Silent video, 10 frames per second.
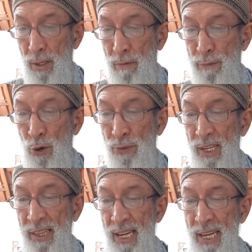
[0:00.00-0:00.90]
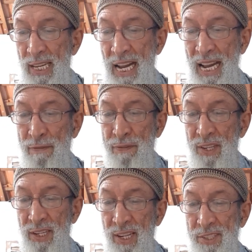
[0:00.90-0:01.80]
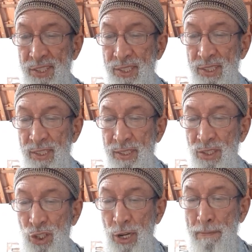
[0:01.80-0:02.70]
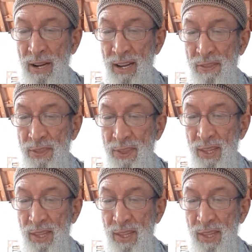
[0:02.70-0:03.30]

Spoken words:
From the day after the Shabbat,